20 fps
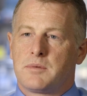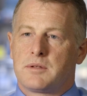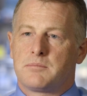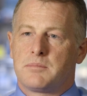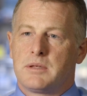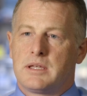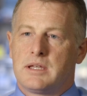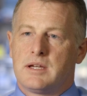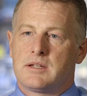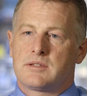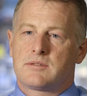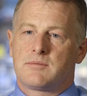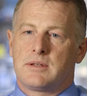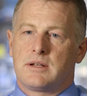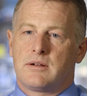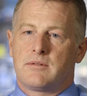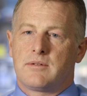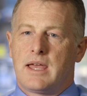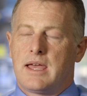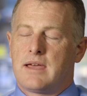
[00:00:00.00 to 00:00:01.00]
But because we
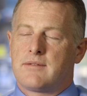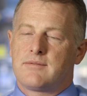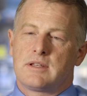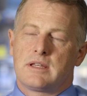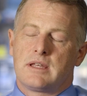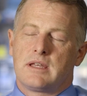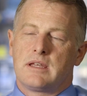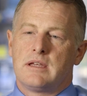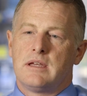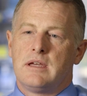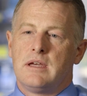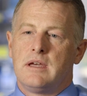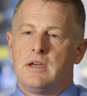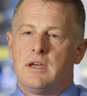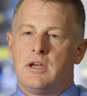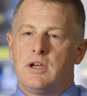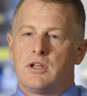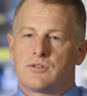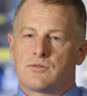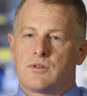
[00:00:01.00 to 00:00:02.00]
don't have any
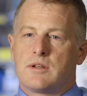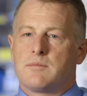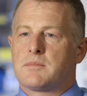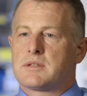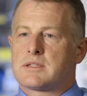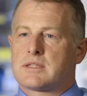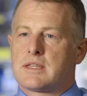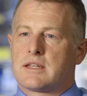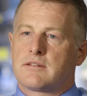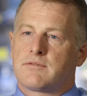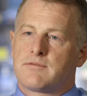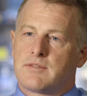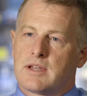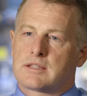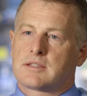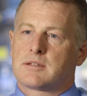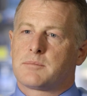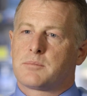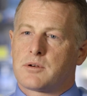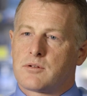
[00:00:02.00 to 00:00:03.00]
treatments that
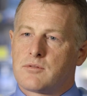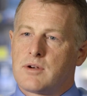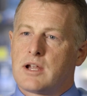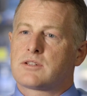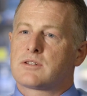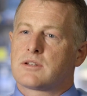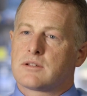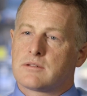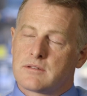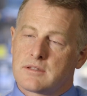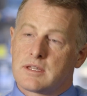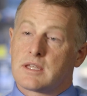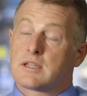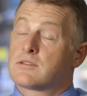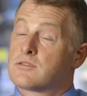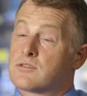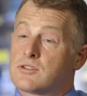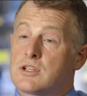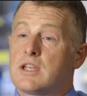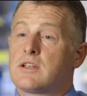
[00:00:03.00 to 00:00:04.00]
affect the progression,
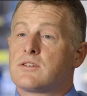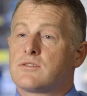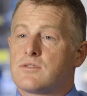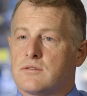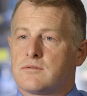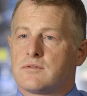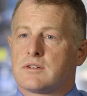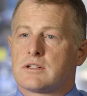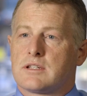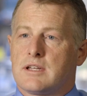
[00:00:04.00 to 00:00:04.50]
things change over